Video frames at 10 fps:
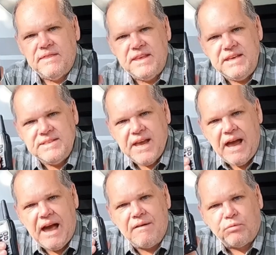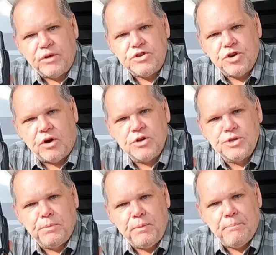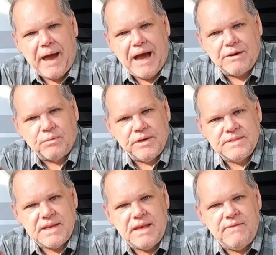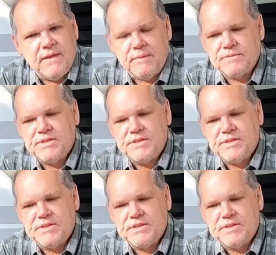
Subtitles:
these have rechargeable batteries in them.